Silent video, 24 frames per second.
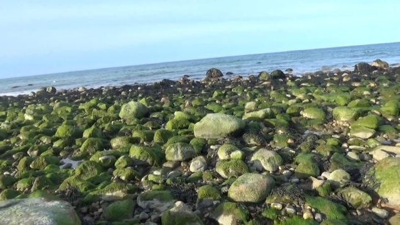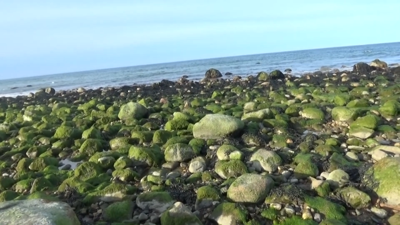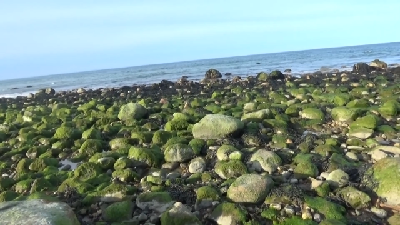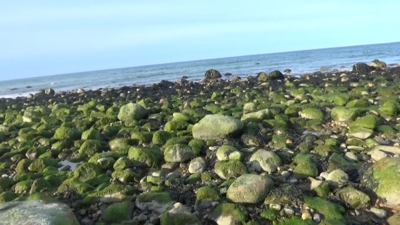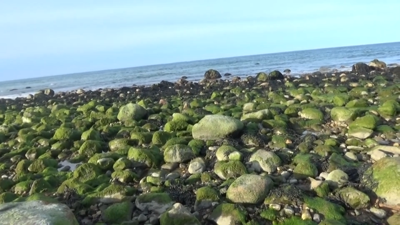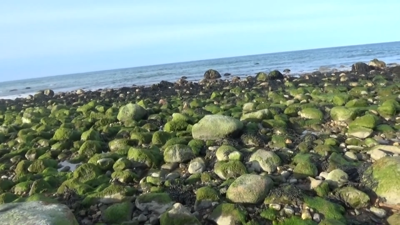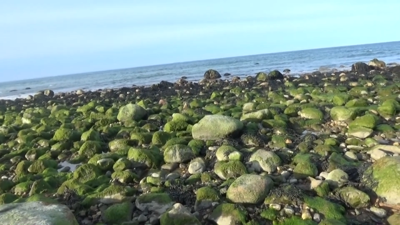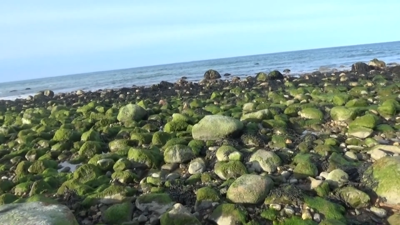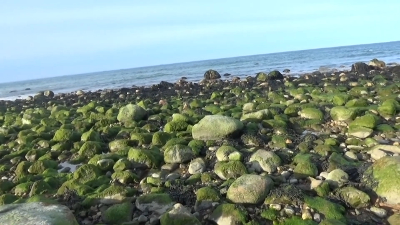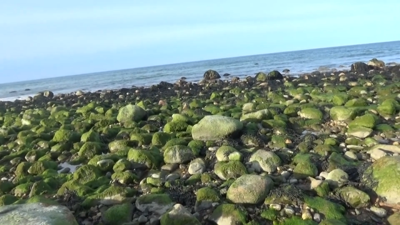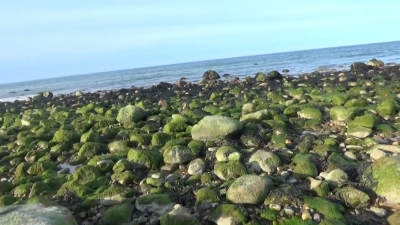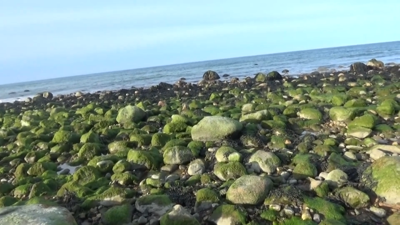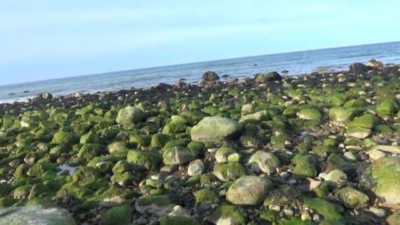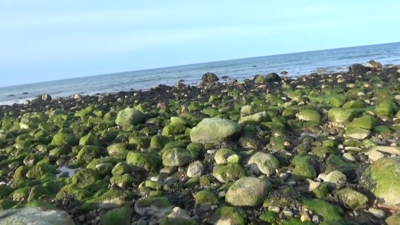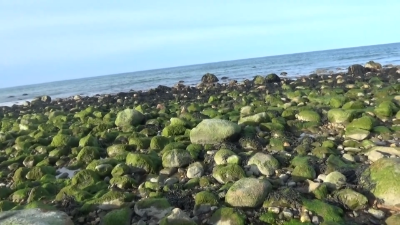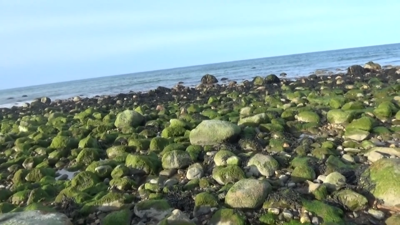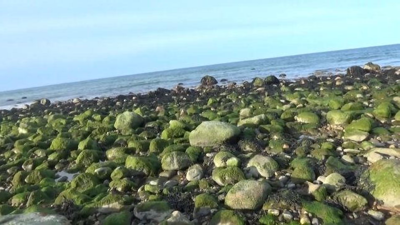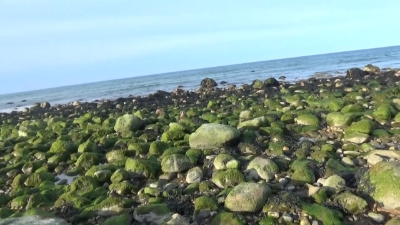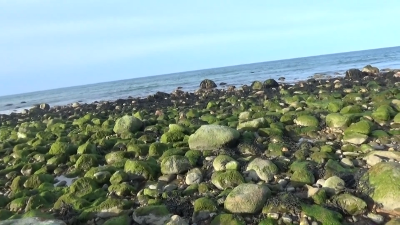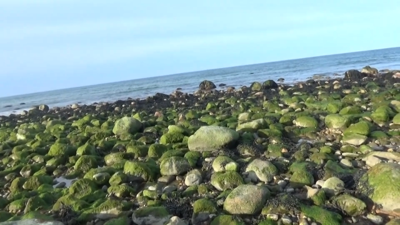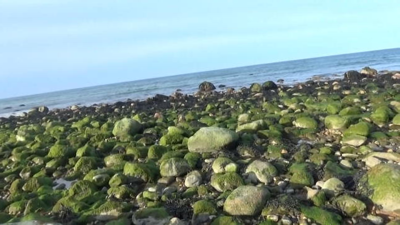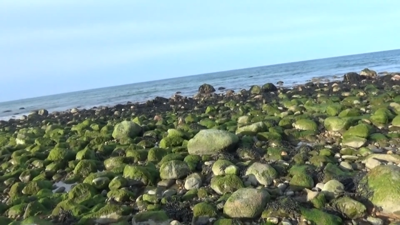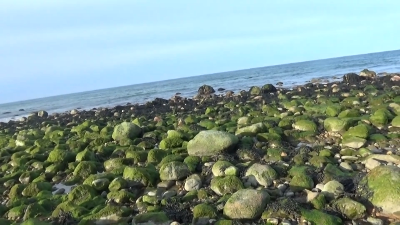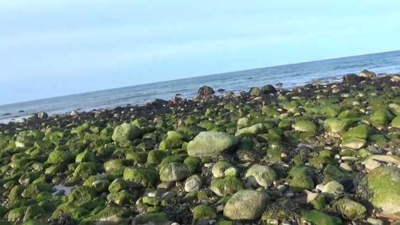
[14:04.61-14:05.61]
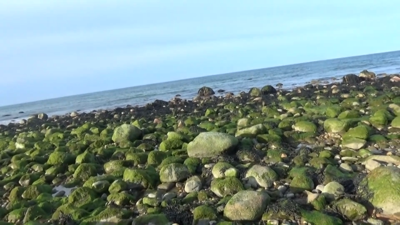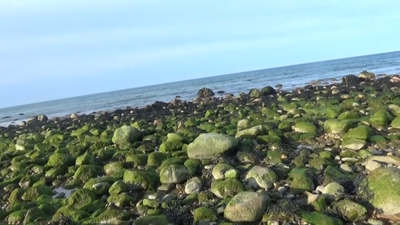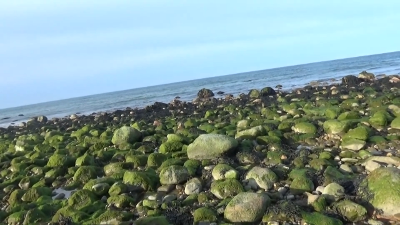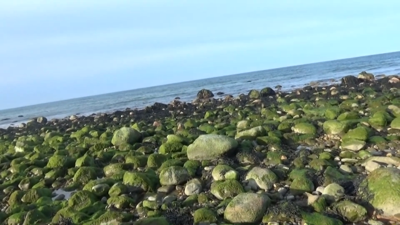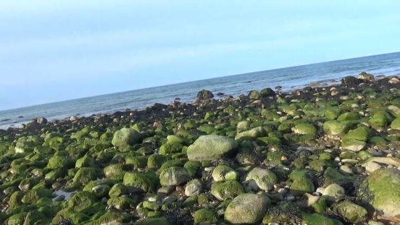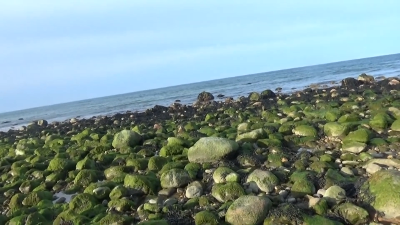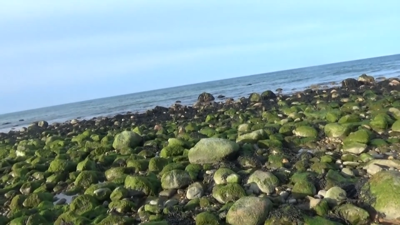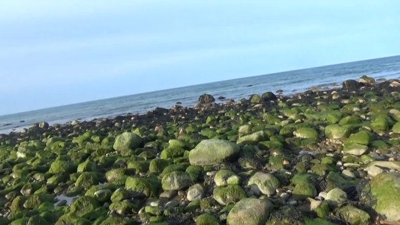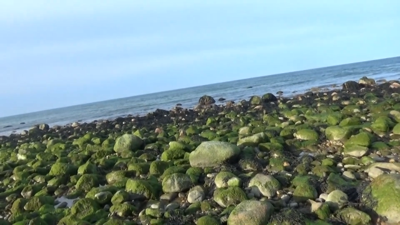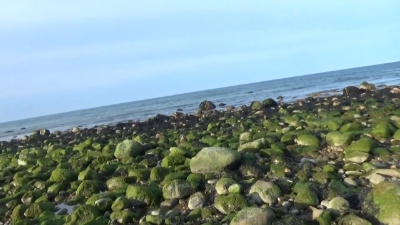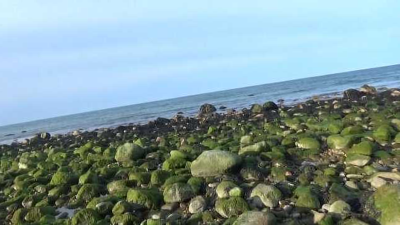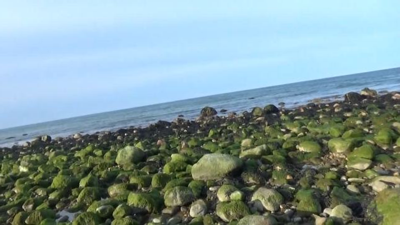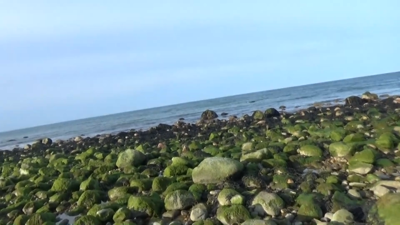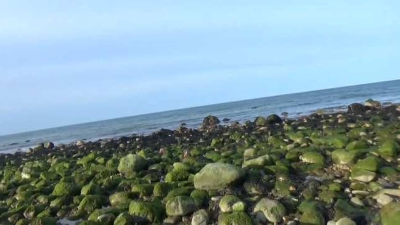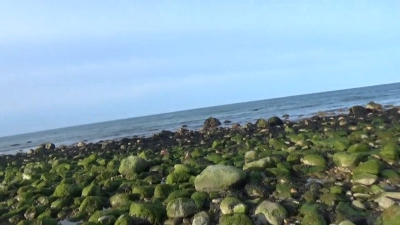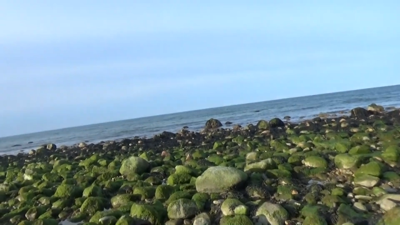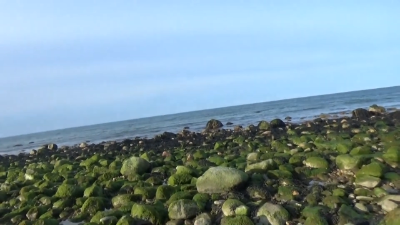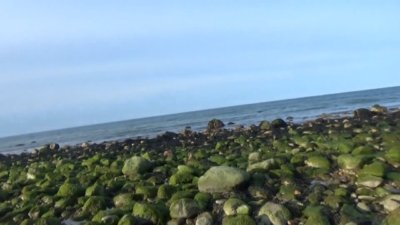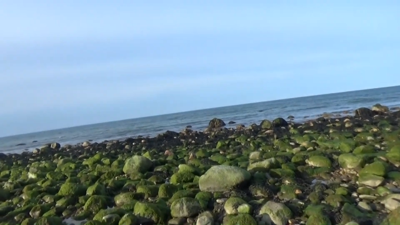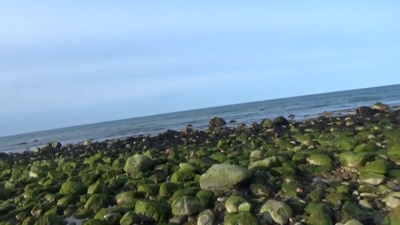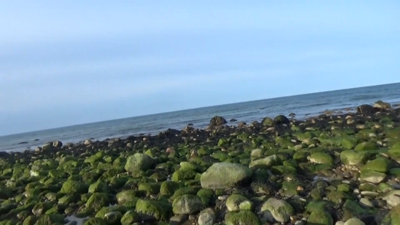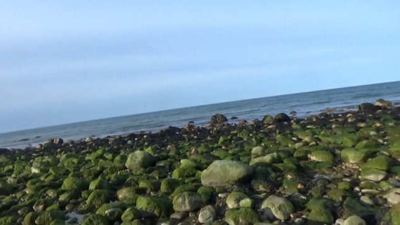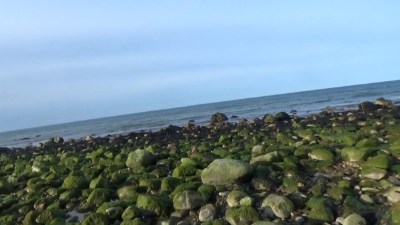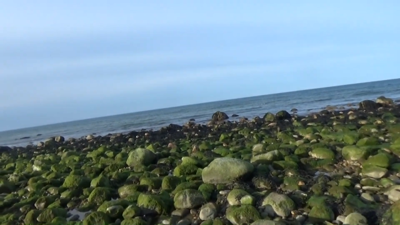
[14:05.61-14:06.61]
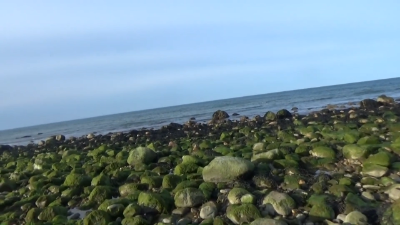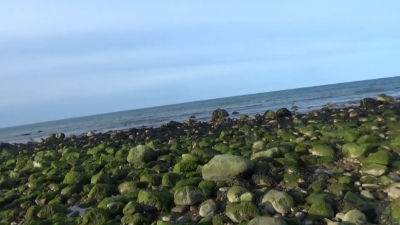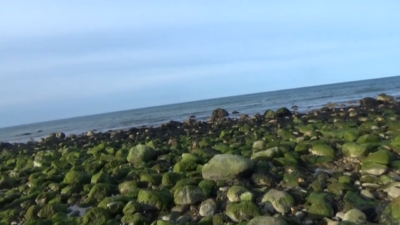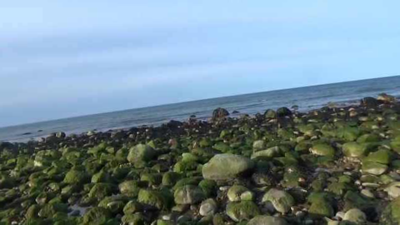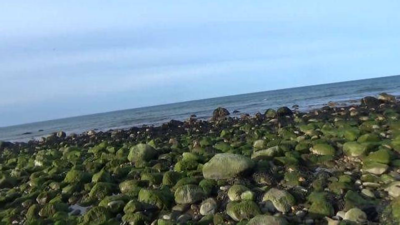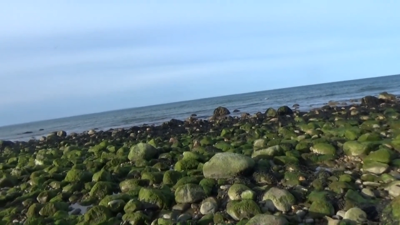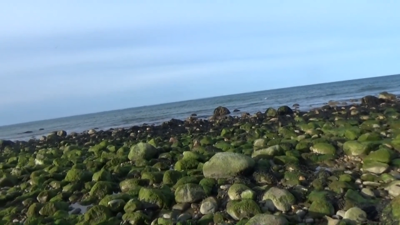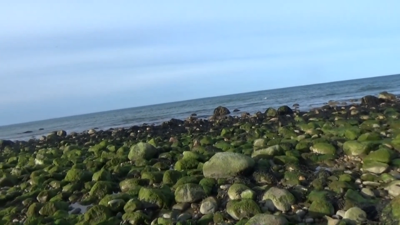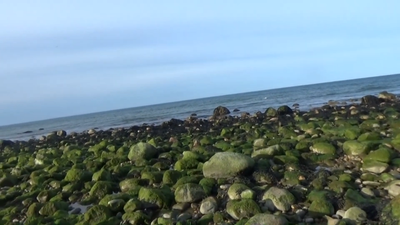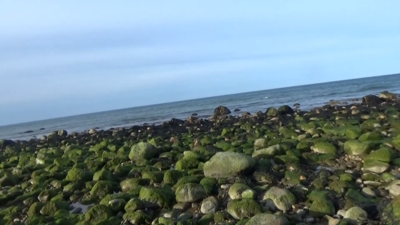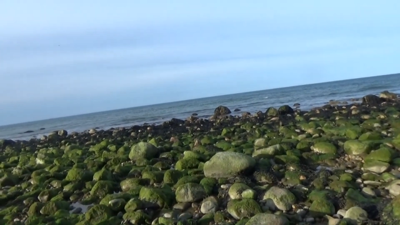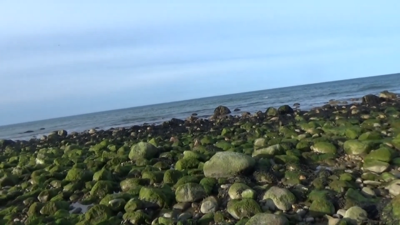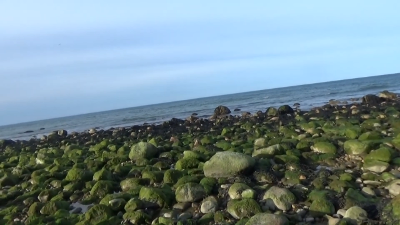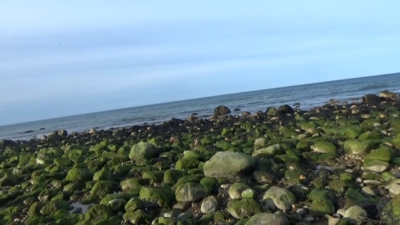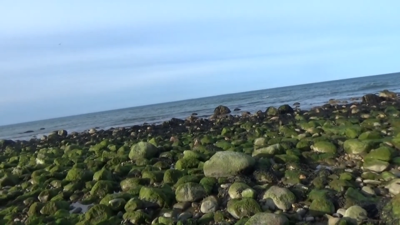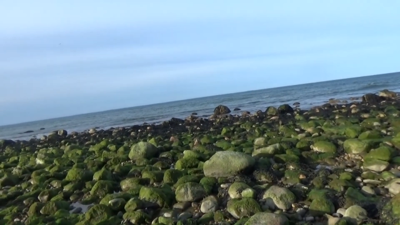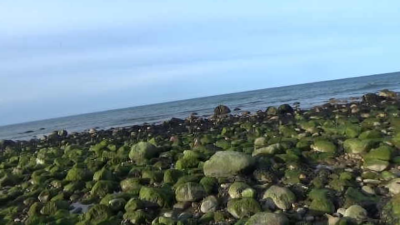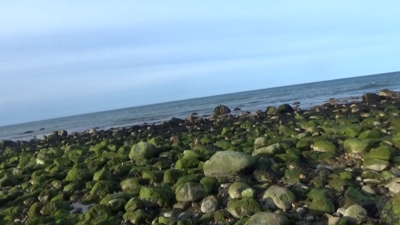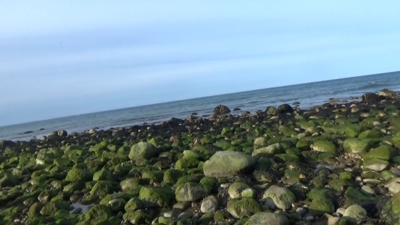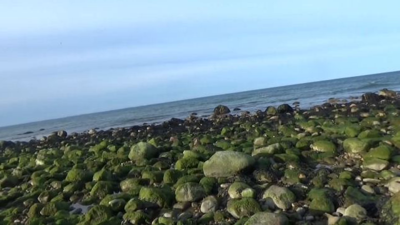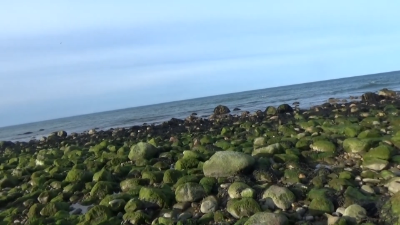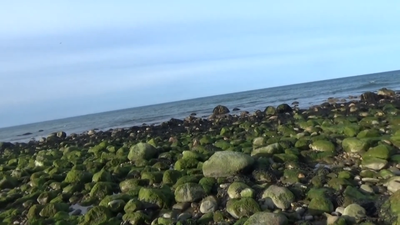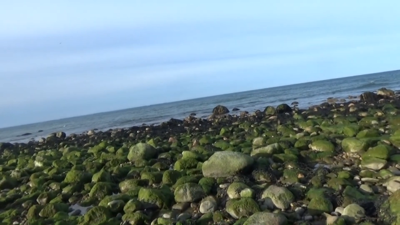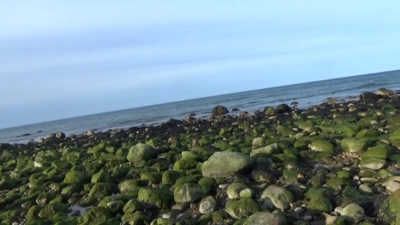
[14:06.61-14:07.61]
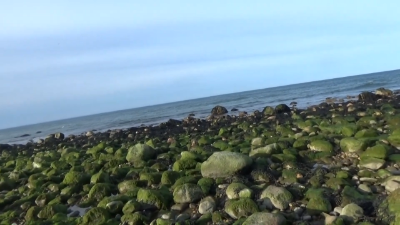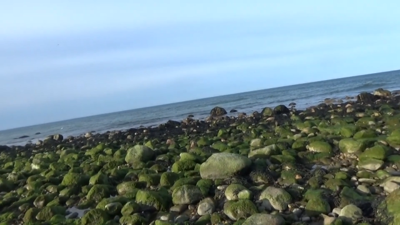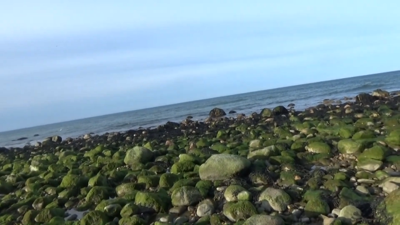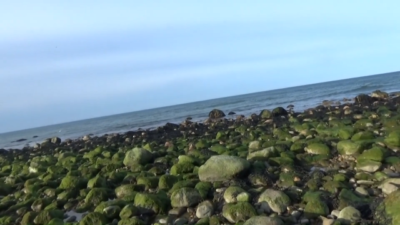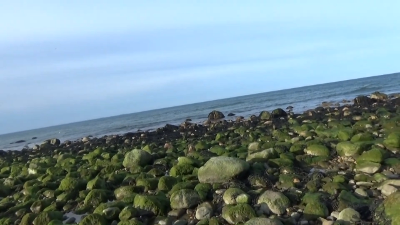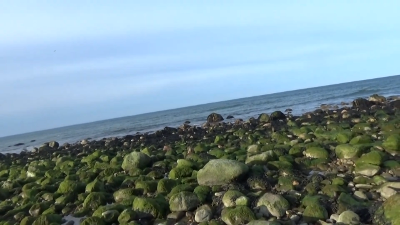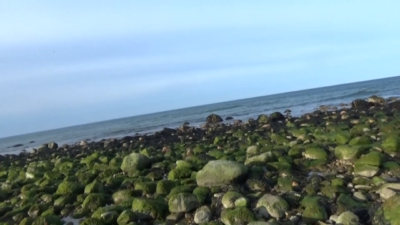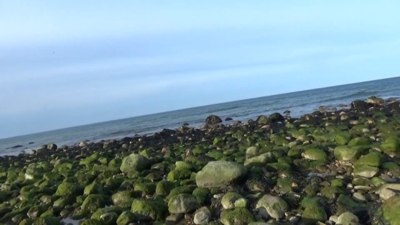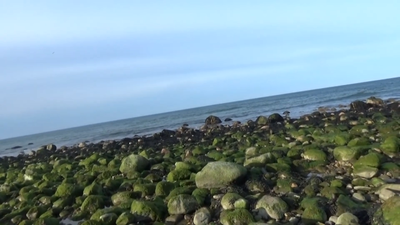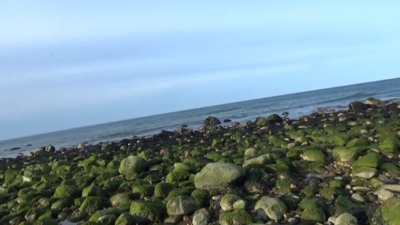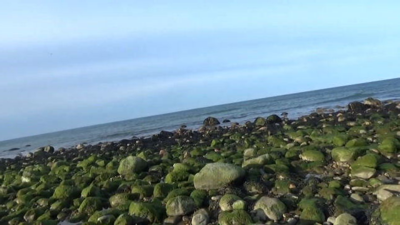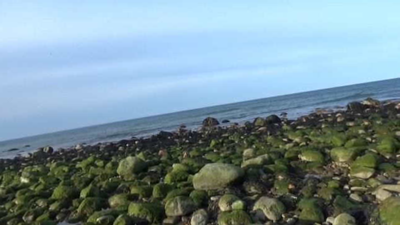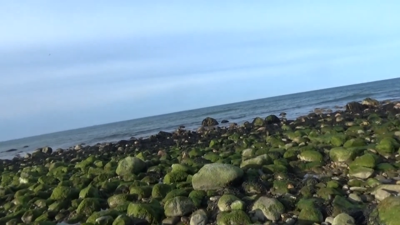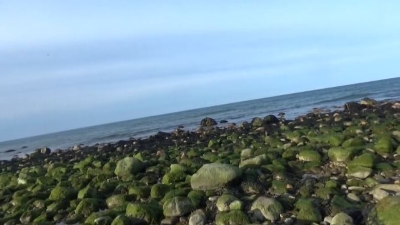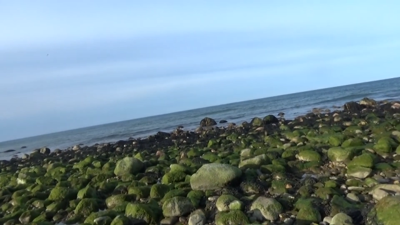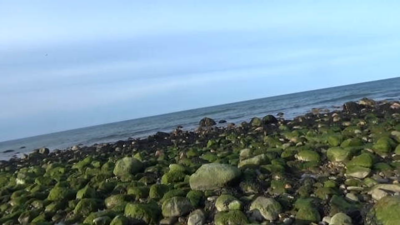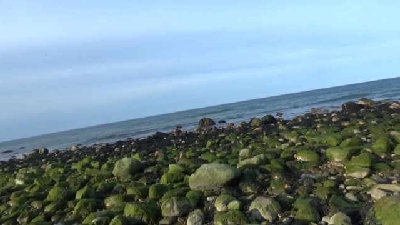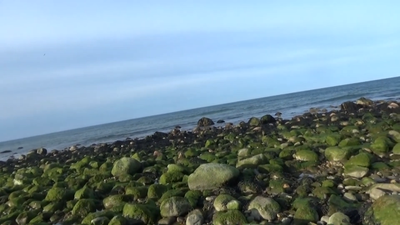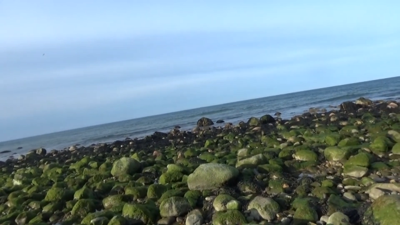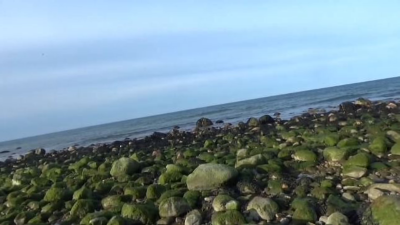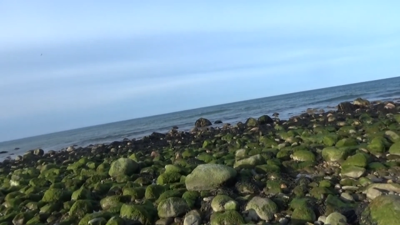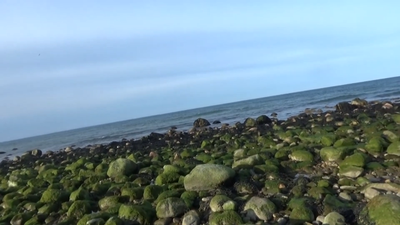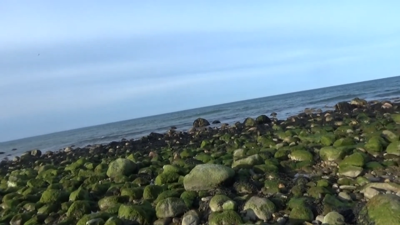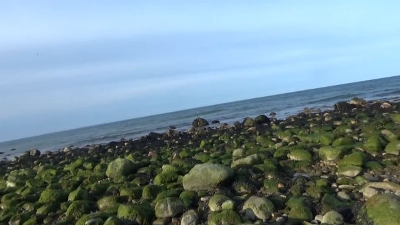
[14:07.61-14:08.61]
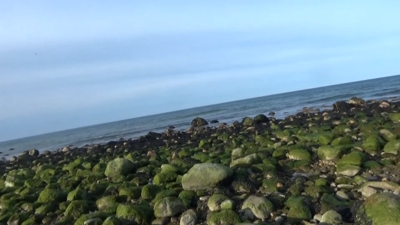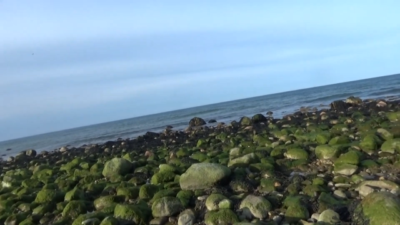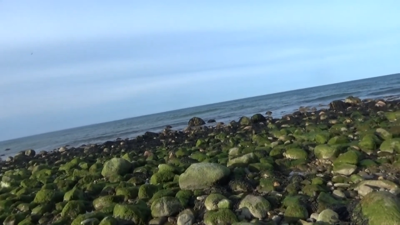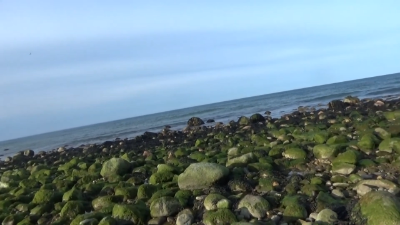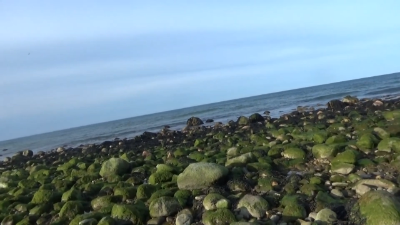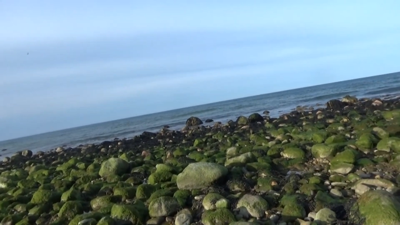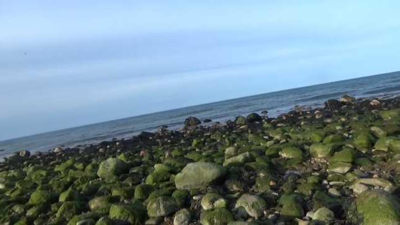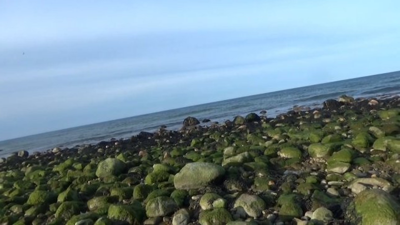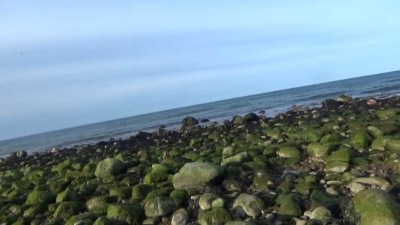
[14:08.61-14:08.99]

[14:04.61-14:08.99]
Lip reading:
(no speaker visible)